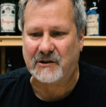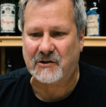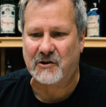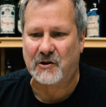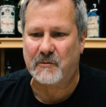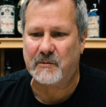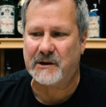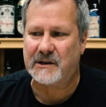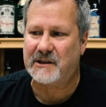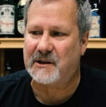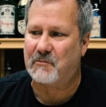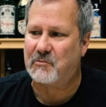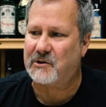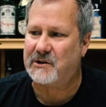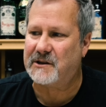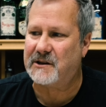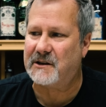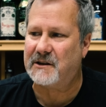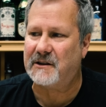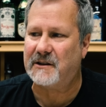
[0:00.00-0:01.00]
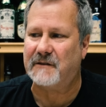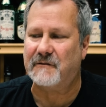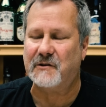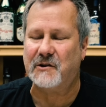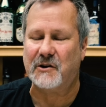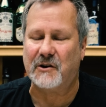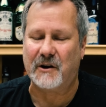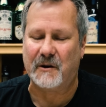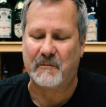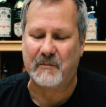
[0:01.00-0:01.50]
Serbia is the Brazil of
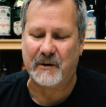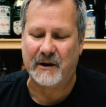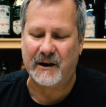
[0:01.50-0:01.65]
Europe.